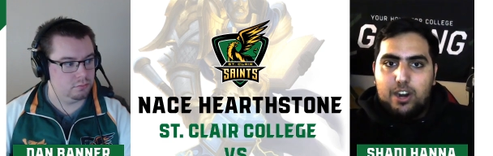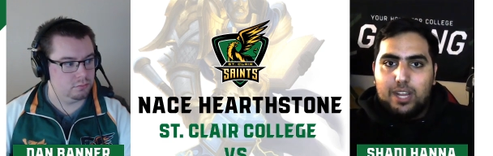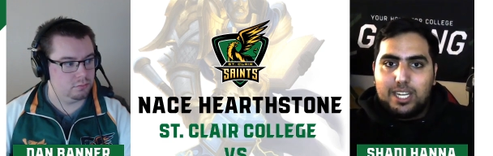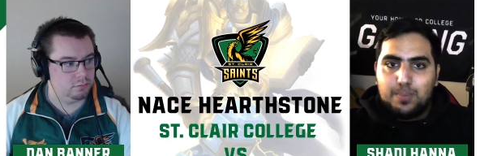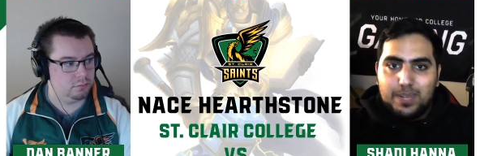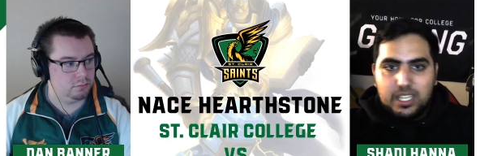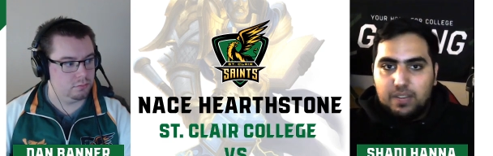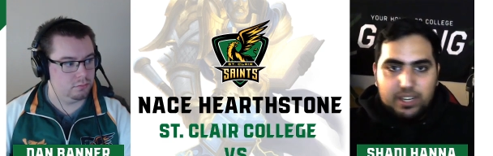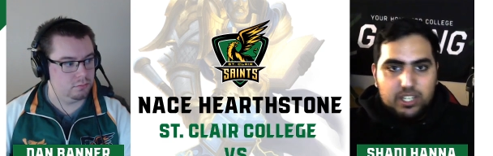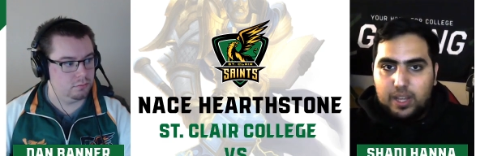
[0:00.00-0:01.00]
Speaker 1: like
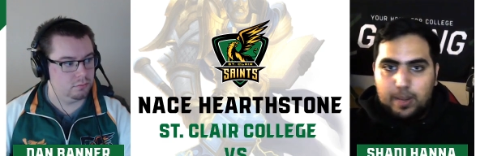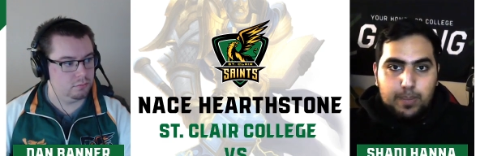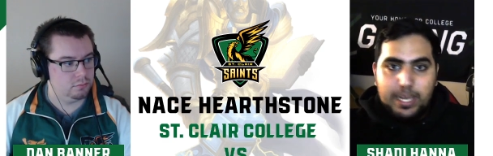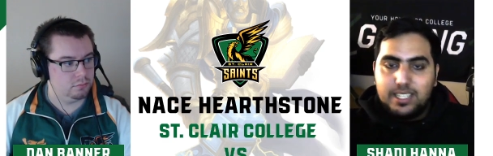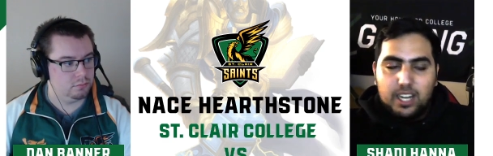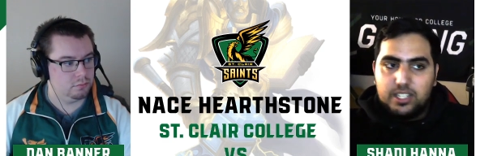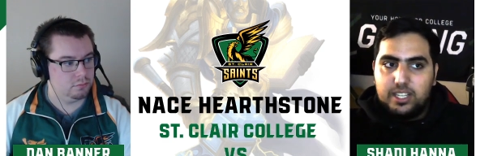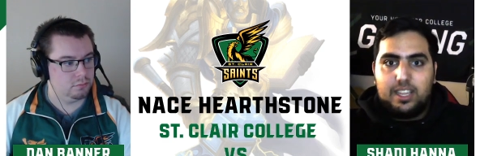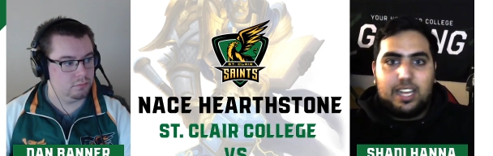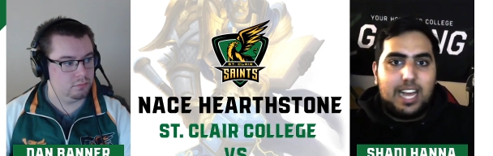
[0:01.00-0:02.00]
specific to like beast hunting,
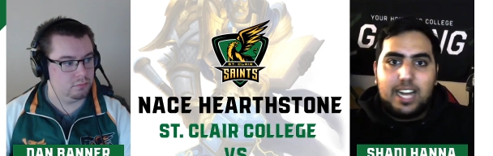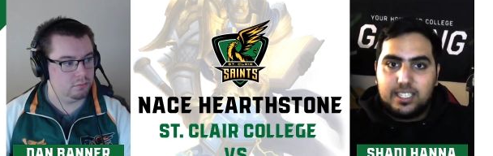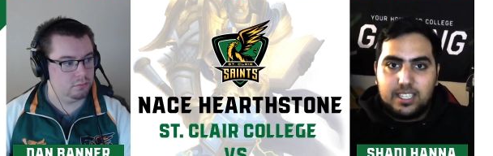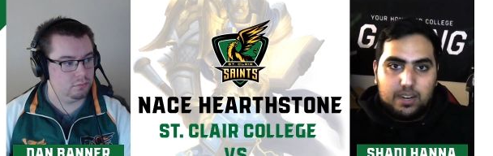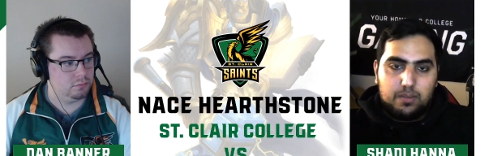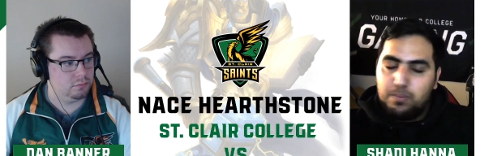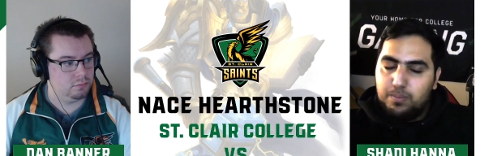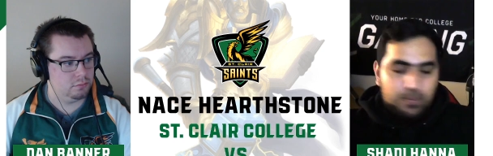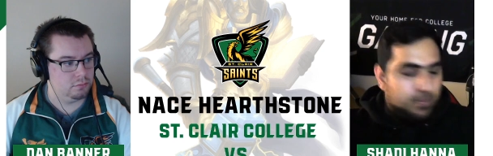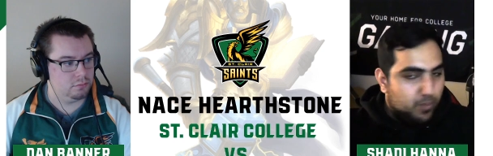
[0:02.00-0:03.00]
like that's like
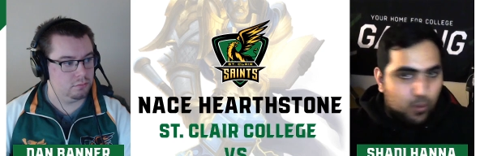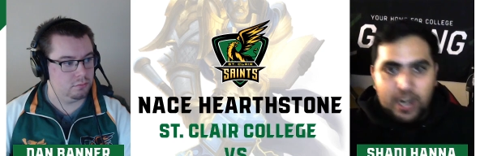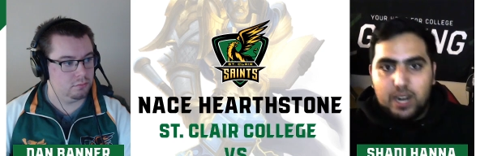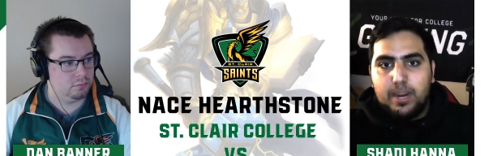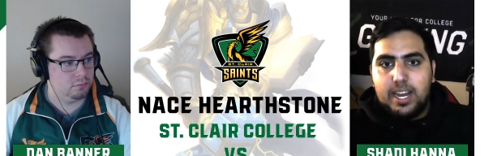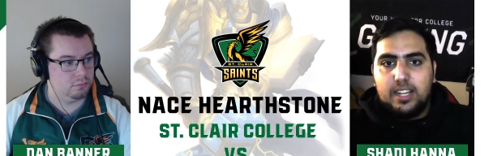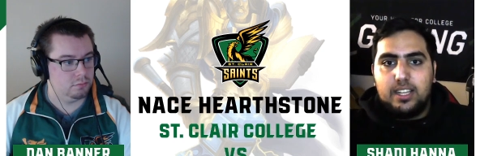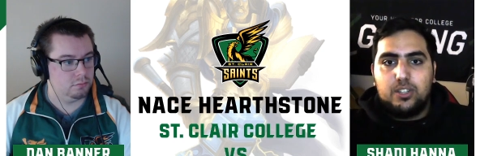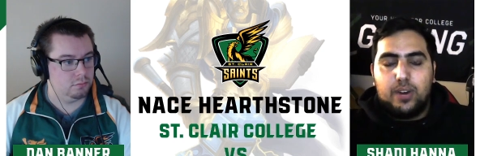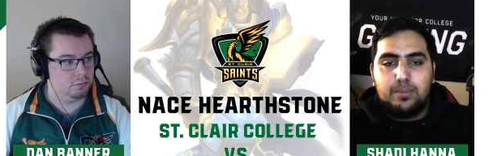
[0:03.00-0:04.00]
right up my alley.
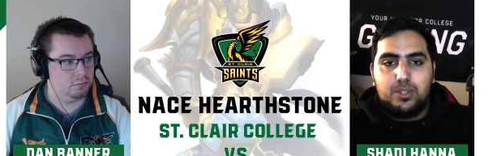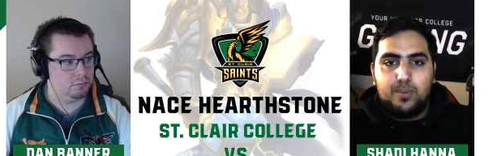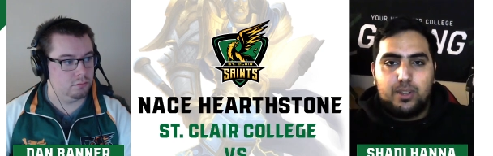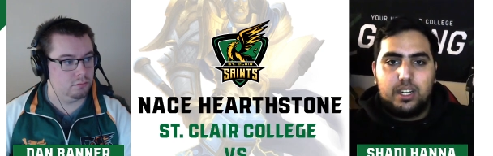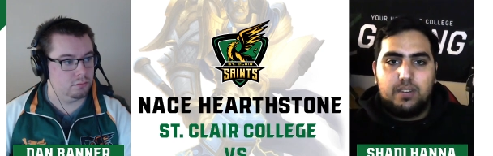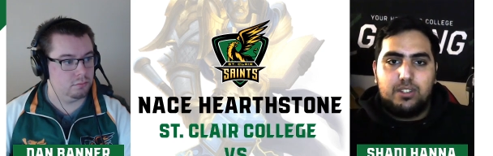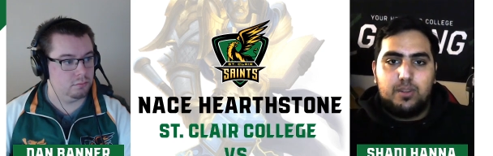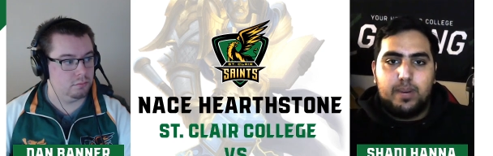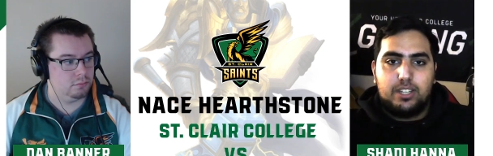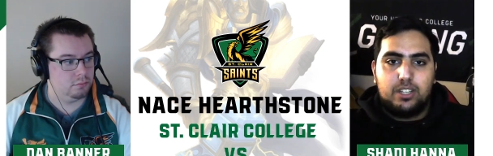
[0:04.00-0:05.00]
So I'm super excited for this new
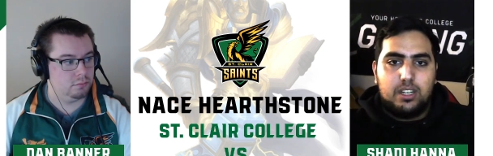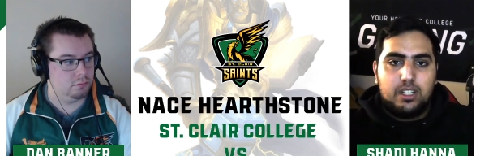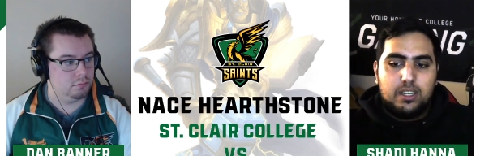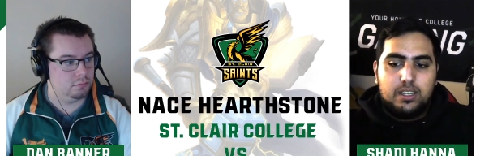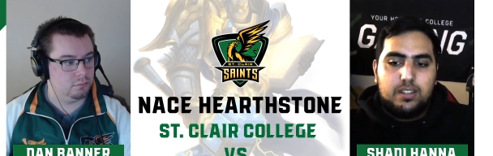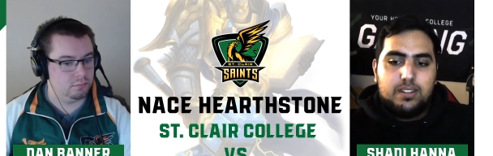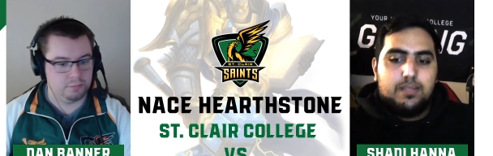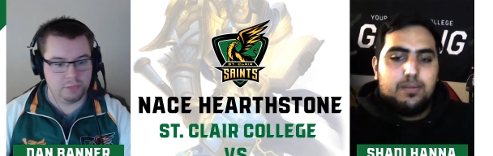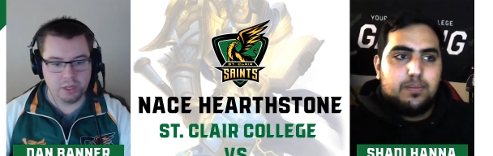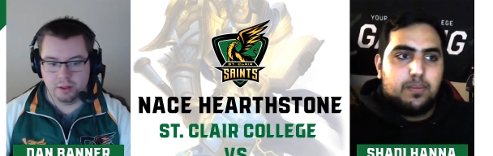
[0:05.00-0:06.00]
patch.
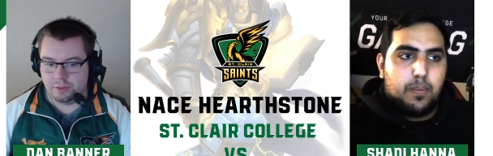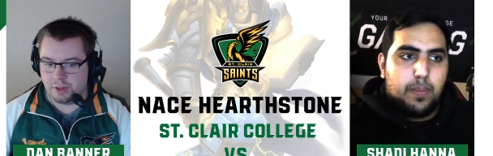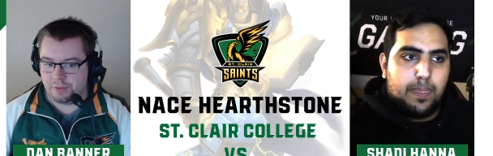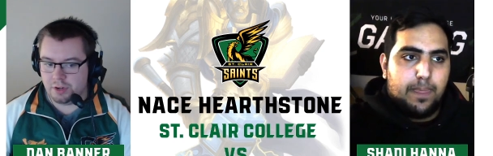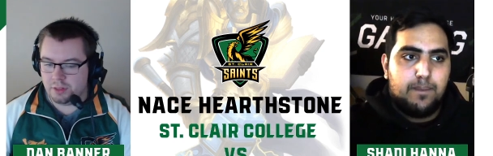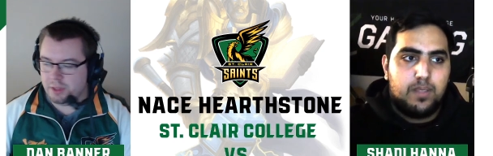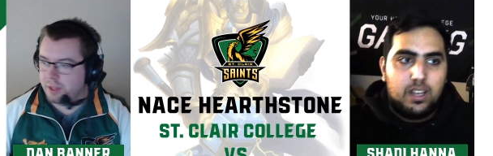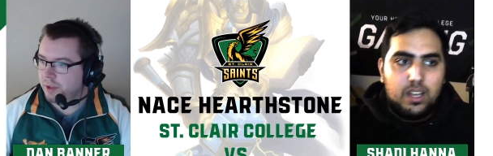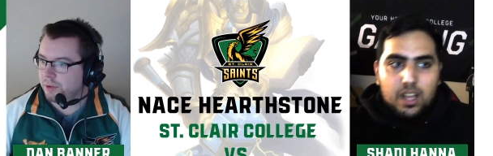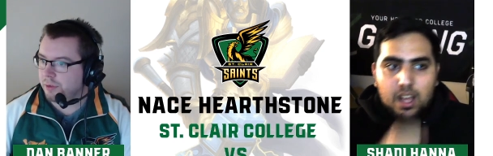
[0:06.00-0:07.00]
Speaker 2: Definitely
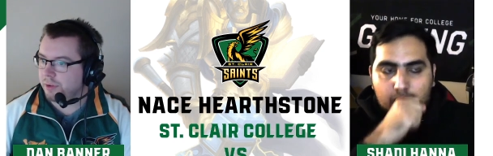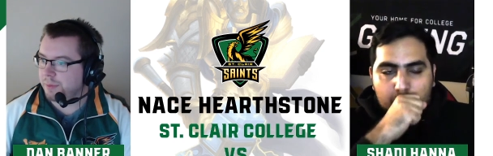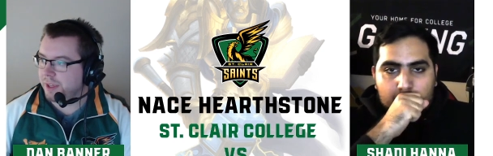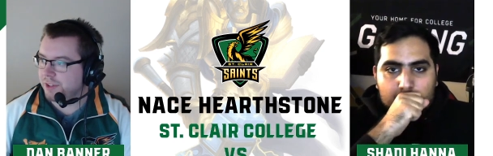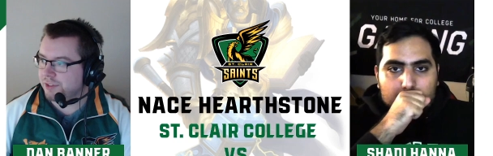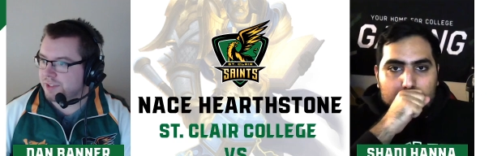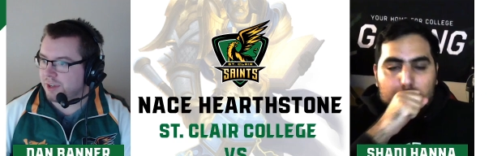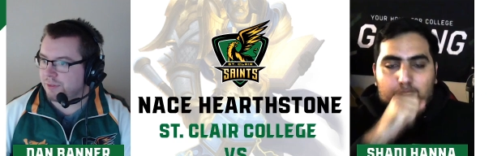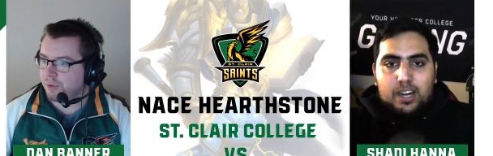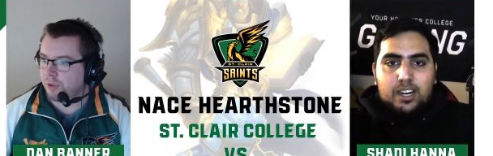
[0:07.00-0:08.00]
going to be interesting, of
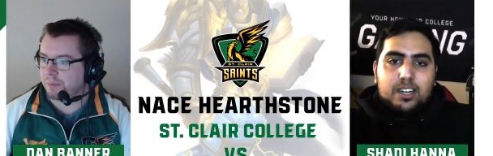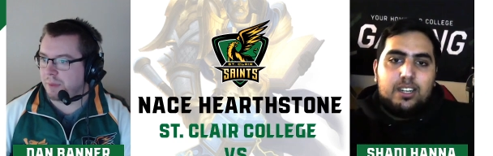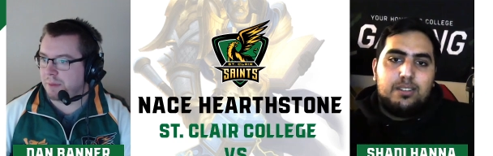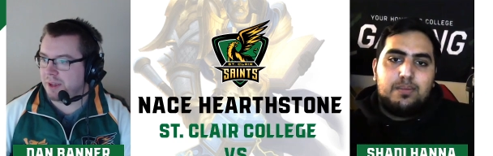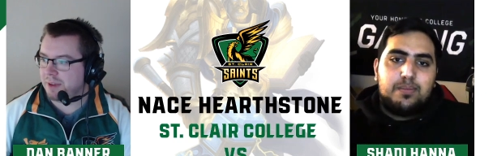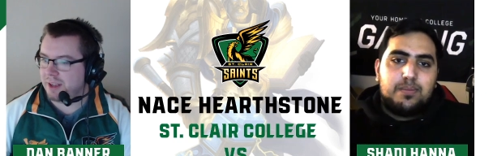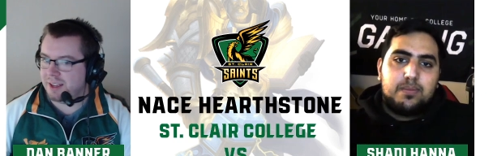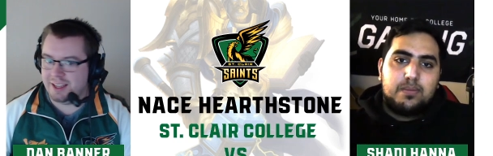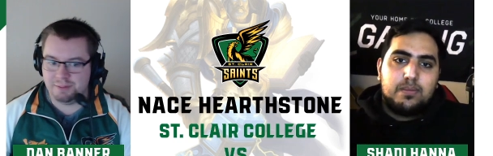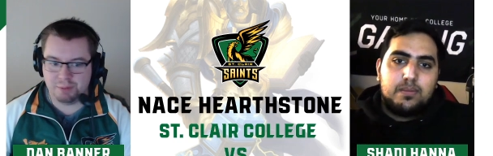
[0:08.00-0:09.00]
course. Maybe a,
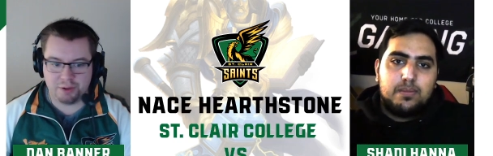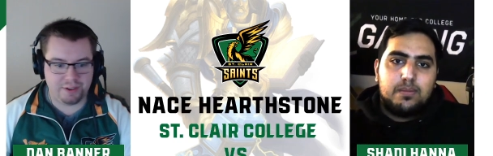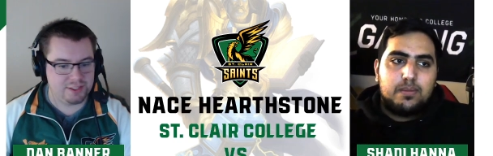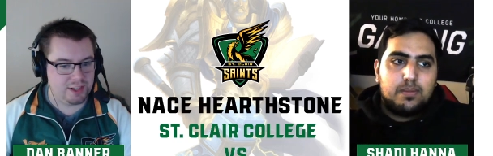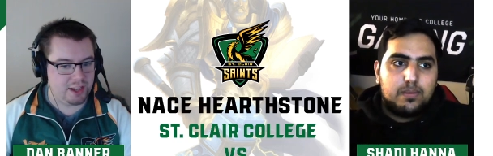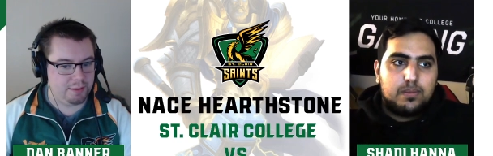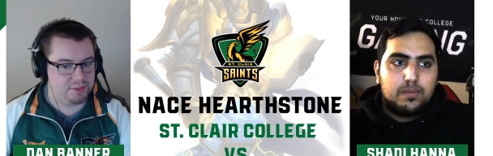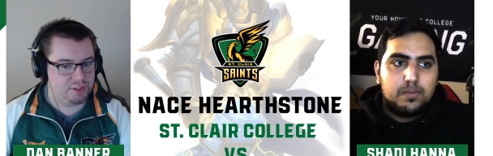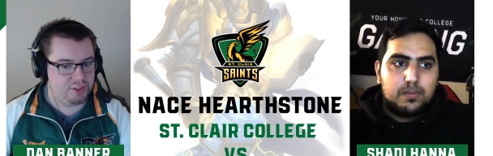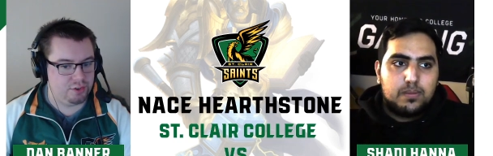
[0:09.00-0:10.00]
perfect time
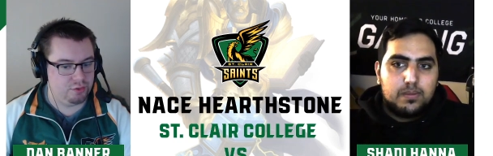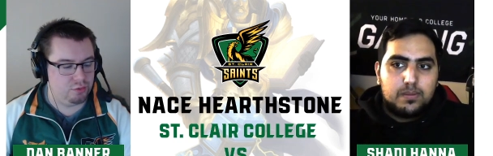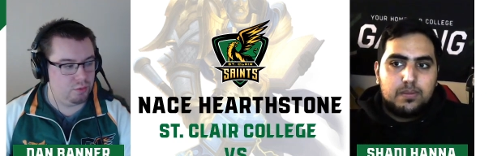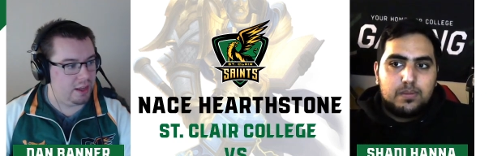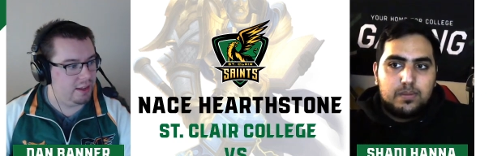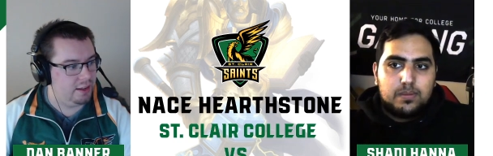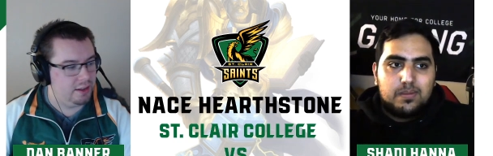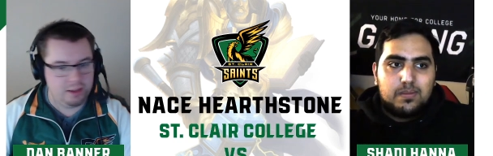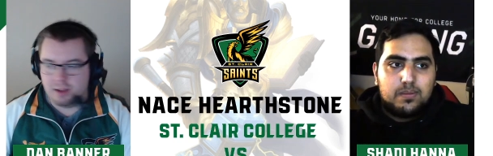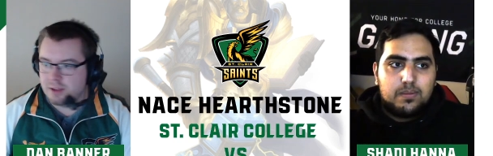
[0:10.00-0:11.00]
to uh,
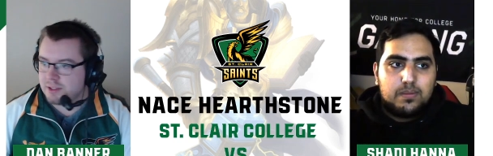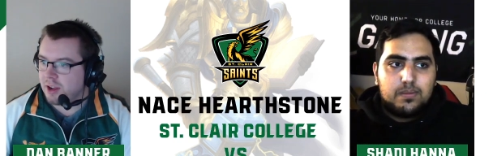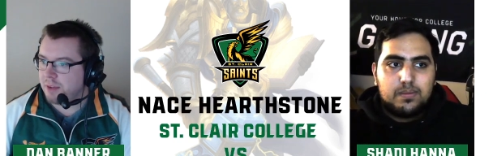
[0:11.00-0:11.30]
hop